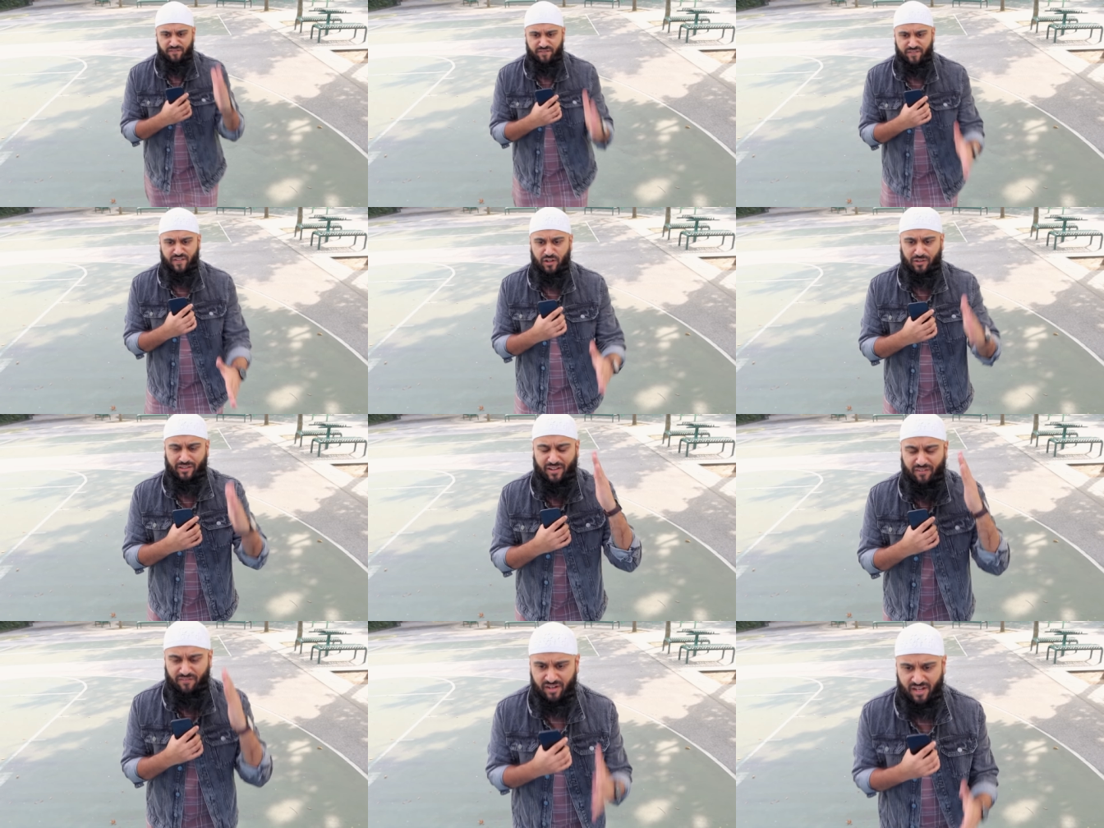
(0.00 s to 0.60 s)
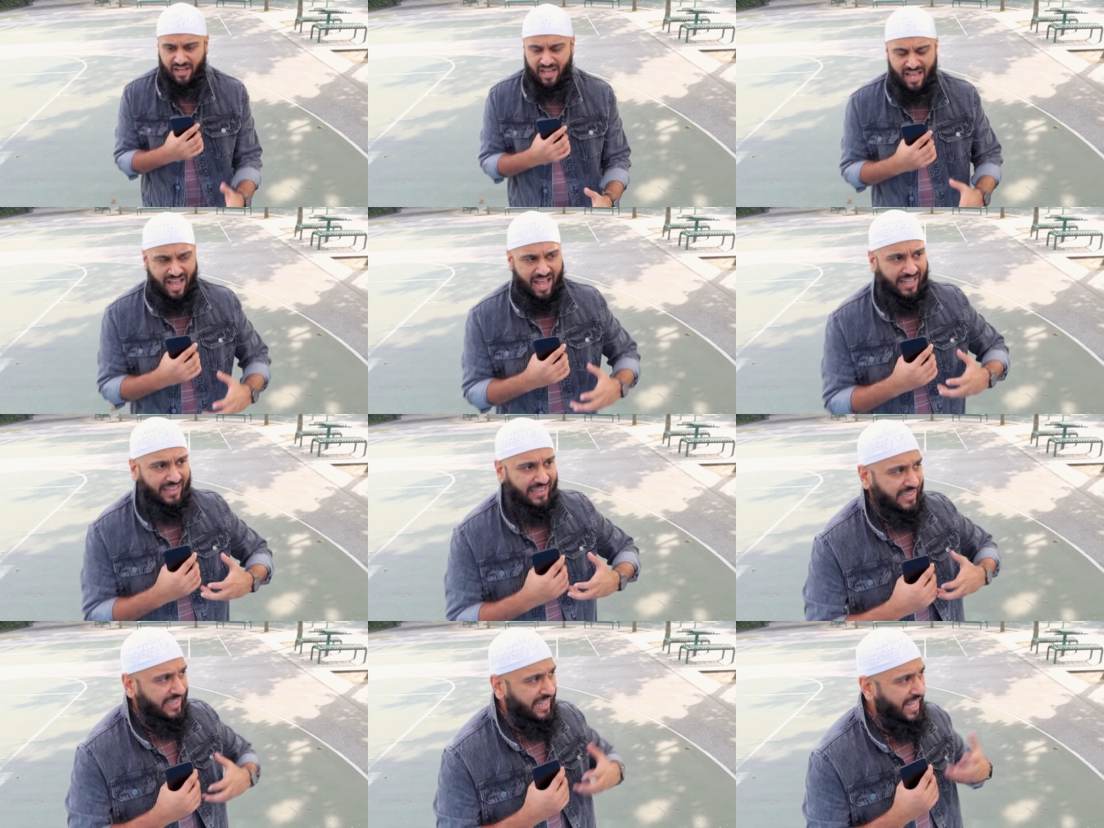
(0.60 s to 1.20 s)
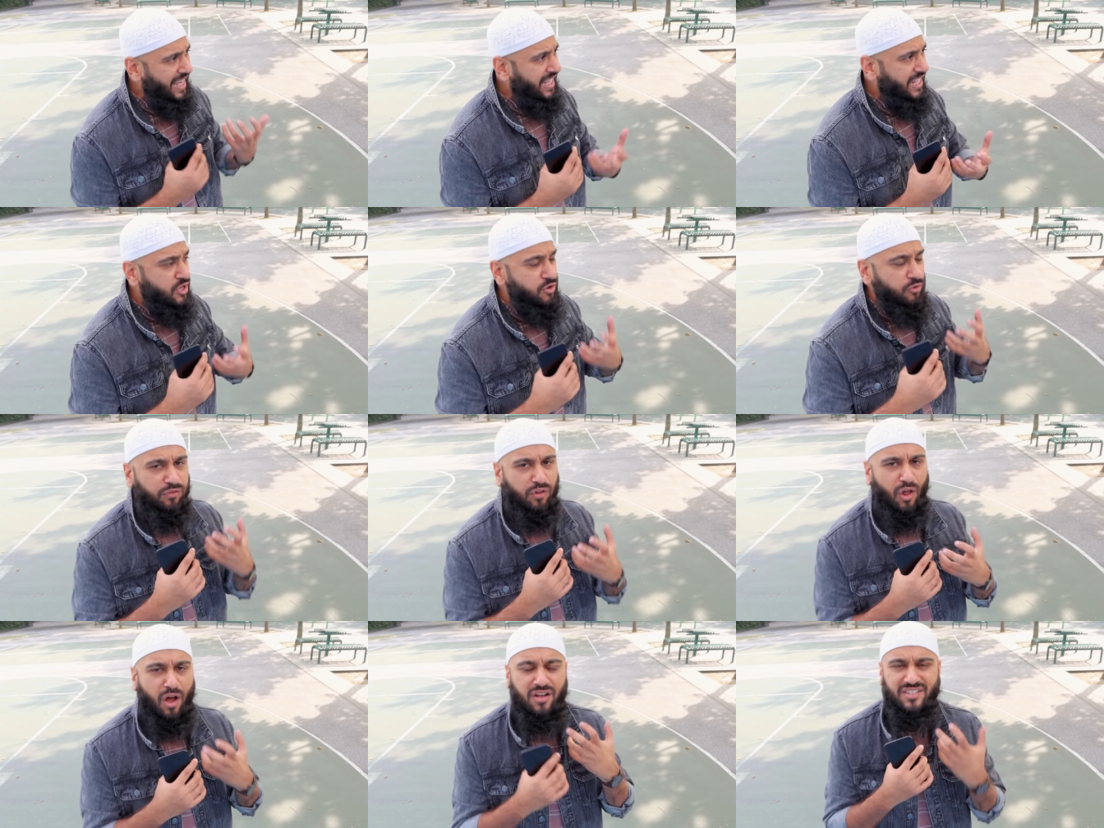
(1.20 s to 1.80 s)
feel and, and think.
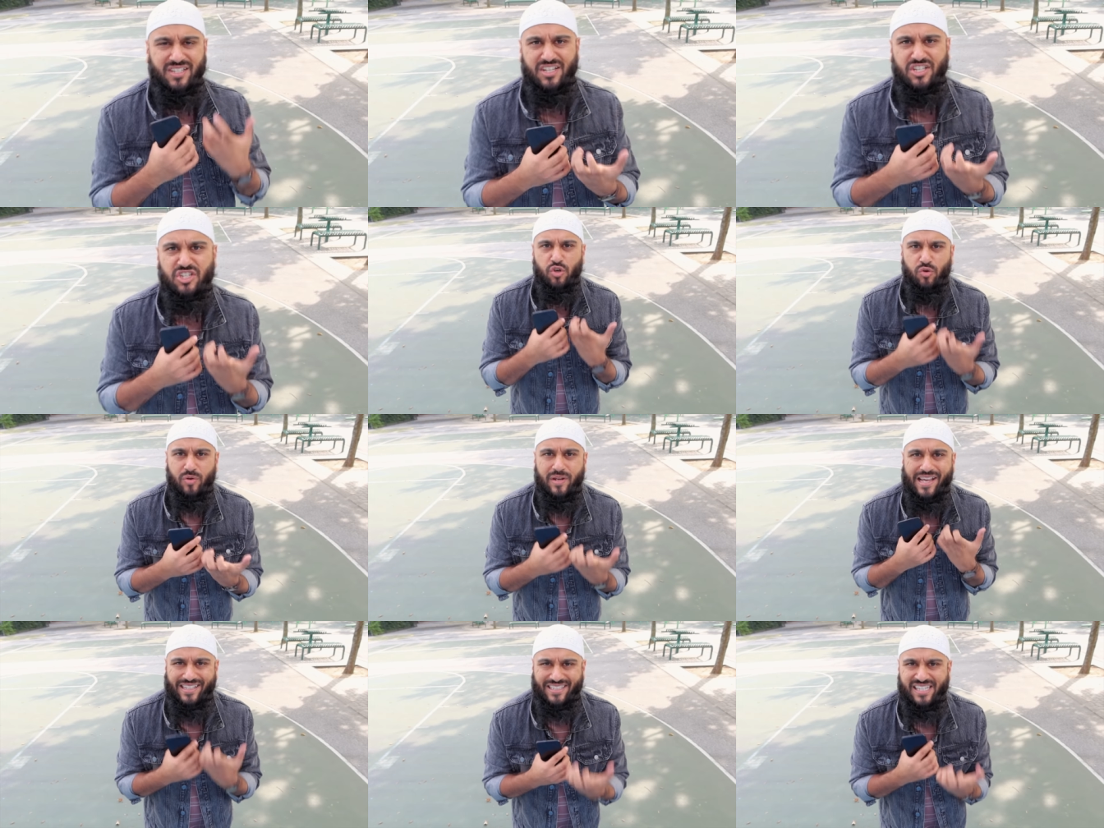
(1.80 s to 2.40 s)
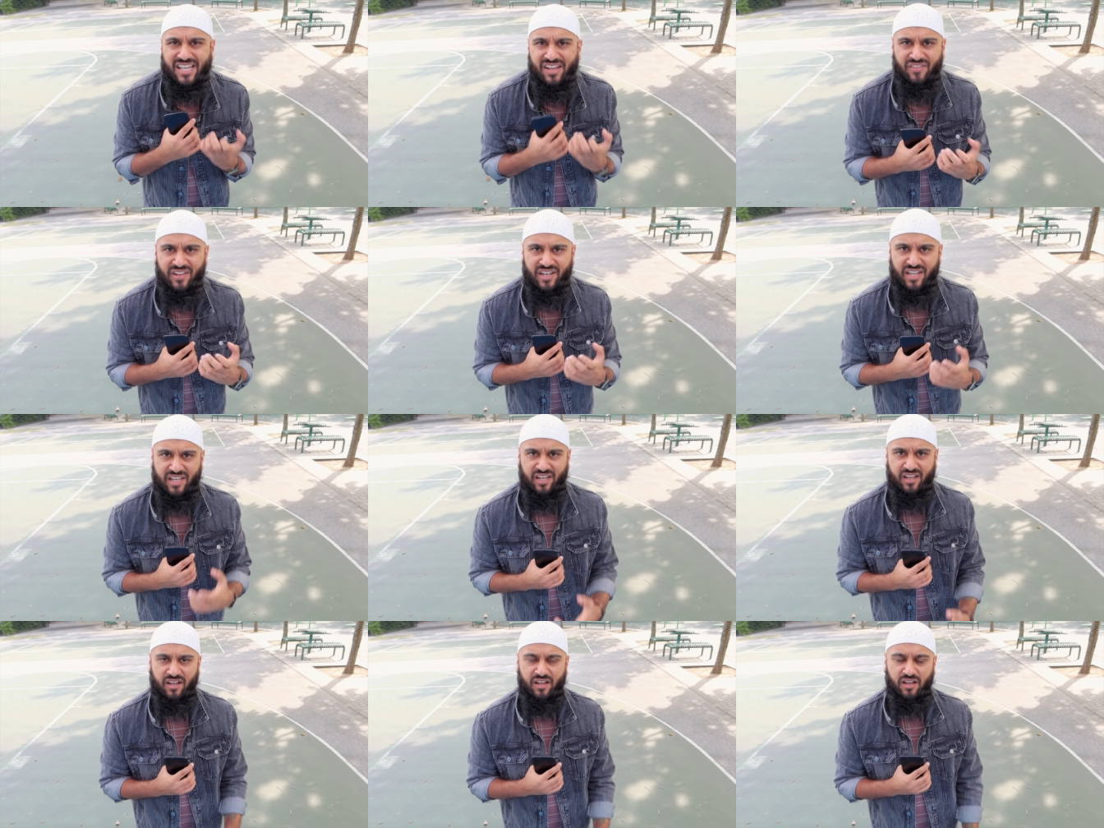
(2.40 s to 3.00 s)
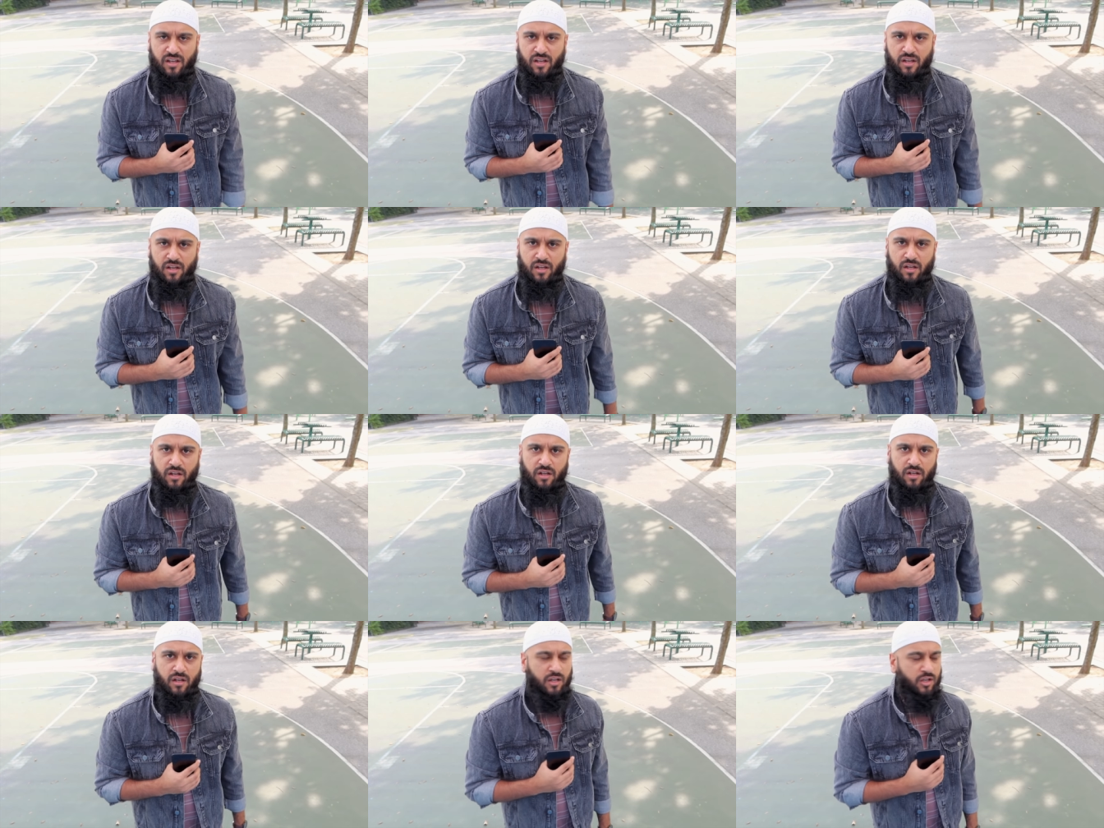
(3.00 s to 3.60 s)
You've lost its creativity.
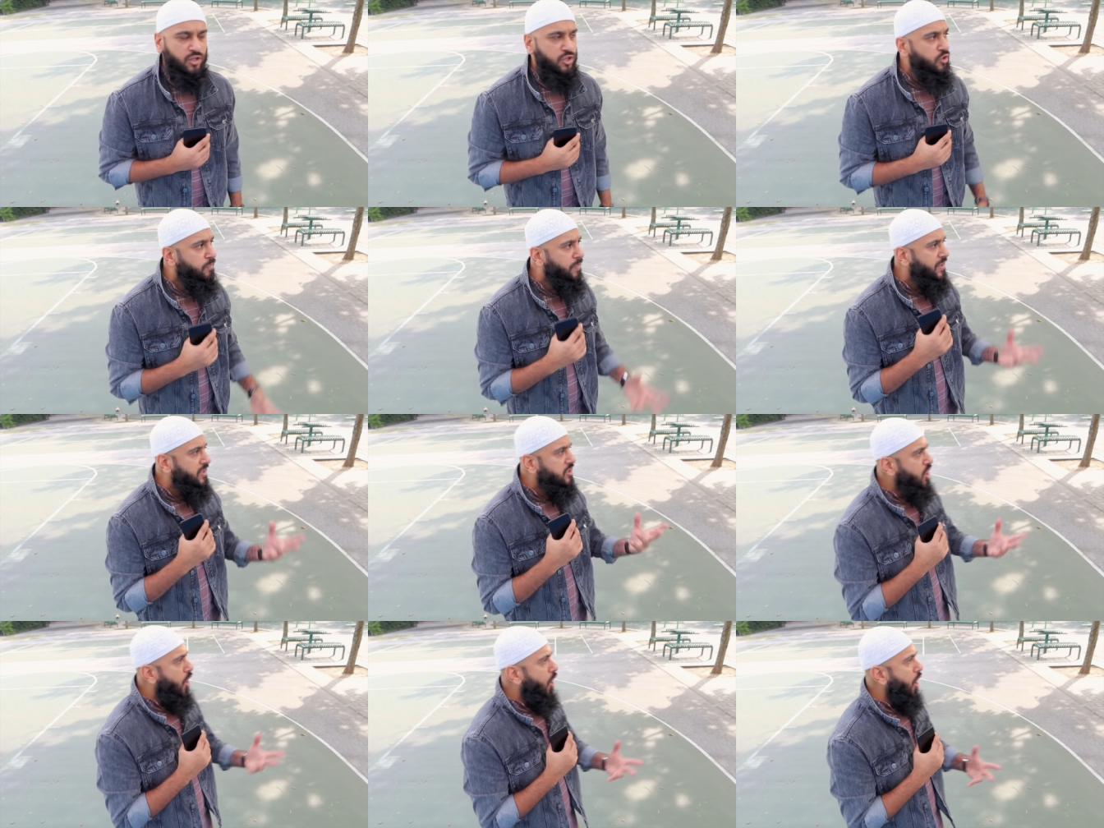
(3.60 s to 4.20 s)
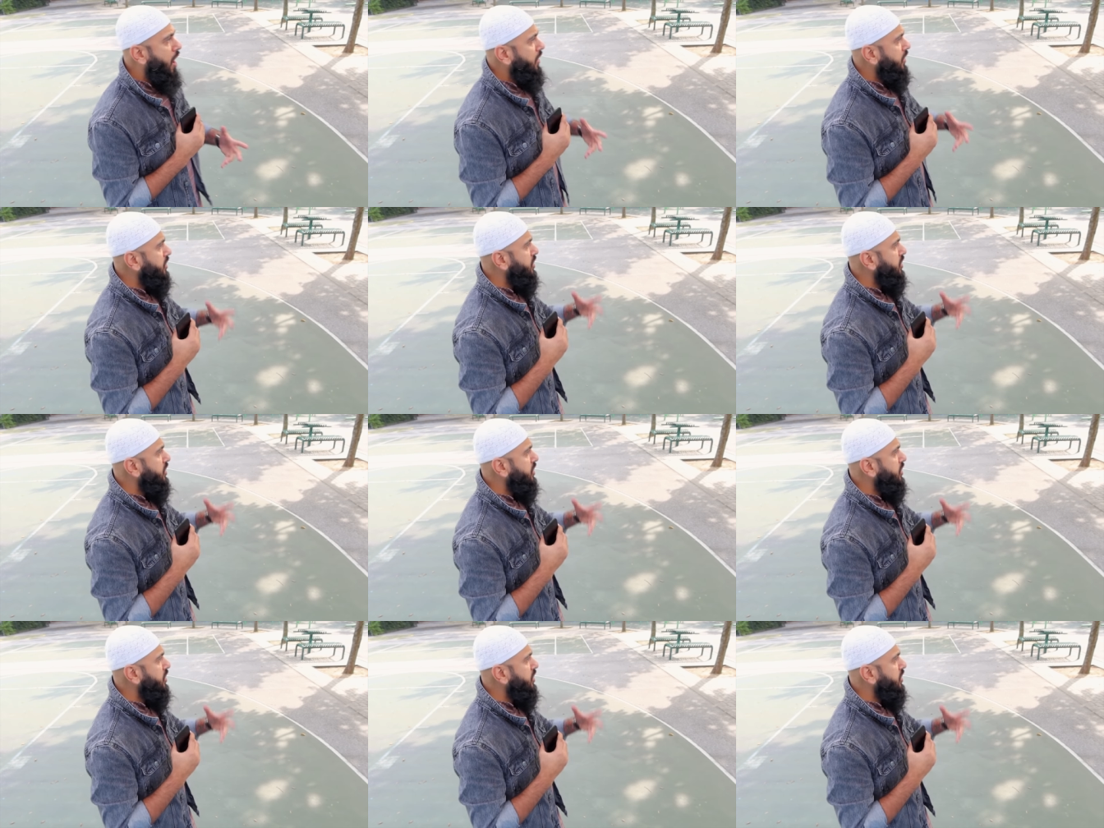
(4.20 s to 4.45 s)
You've been taught,